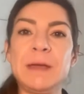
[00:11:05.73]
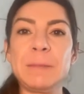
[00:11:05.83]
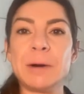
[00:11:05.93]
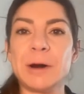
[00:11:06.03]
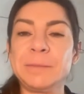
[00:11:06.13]

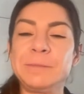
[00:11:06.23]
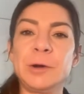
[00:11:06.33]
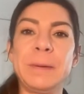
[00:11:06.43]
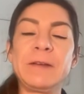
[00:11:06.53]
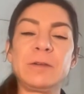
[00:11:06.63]
BMR,
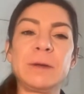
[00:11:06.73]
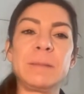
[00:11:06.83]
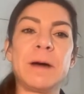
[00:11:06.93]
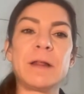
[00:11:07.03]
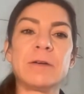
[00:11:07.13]
your basal
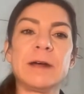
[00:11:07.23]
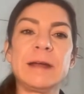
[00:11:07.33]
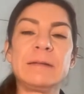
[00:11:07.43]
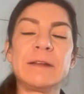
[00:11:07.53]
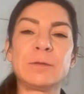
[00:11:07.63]
metabolic
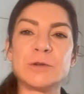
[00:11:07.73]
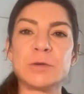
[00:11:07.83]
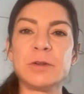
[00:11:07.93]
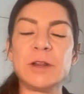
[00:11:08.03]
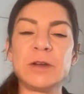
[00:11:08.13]
rate. That's what
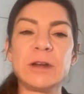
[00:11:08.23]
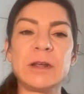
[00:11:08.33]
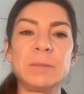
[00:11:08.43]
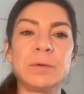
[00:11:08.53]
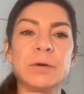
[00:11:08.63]
you're really looking to
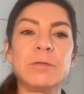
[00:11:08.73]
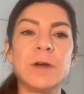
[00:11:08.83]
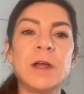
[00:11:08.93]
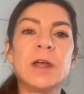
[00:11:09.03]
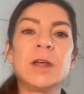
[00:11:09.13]
improve.
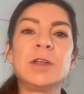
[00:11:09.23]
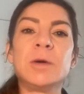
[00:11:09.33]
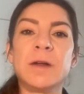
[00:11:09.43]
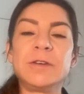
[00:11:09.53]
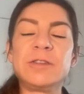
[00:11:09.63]

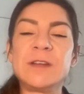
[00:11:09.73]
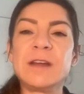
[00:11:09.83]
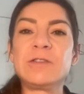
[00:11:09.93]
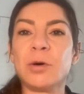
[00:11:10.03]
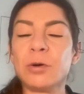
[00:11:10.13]
You
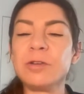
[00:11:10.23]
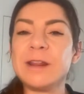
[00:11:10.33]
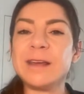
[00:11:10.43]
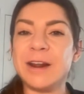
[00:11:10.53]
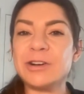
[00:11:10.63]
understand total
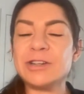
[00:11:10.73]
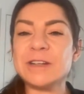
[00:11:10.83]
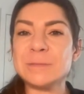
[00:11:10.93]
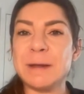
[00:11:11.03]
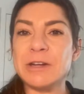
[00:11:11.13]
daily energy
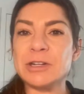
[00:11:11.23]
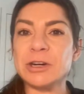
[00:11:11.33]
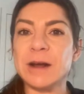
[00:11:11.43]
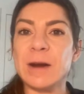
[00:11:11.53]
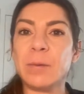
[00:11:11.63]

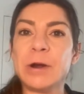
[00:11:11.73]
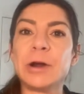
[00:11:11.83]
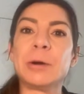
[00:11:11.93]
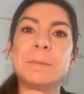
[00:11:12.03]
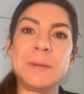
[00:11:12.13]
expenditure and where
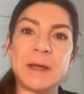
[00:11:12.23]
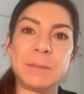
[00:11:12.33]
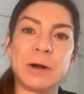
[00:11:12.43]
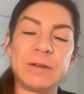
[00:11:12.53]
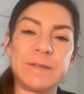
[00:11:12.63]
your
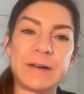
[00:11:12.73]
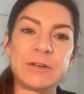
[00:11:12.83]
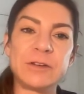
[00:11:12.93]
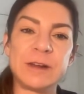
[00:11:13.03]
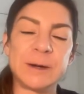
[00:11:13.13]
BMR
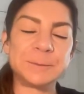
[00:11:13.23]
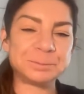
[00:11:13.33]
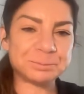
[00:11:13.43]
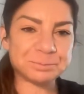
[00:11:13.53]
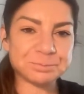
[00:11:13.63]
factors in there.
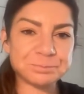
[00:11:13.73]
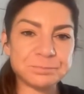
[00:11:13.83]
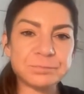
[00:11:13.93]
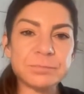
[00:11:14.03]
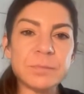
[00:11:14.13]

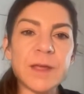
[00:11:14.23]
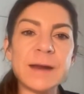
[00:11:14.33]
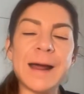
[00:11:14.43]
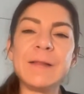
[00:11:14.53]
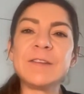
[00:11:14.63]

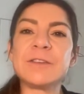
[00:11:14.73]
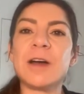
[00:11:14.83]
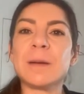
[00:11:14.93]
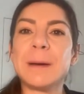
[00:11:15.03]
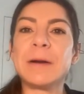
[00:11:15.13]
Now let's
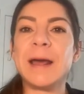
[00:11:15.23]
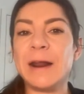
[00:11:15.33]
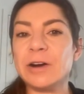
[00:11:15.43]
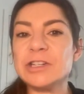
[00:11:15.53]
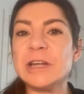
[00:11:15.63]
talk about
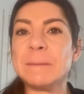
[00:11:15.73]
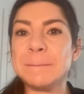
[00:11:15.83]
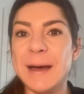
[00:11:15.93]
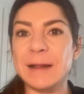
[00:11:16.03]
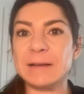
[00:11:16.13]
energy
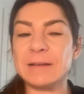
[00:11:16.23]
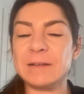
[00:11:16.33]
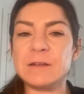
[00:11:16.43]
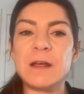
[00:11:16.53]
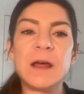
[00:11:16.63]
balance.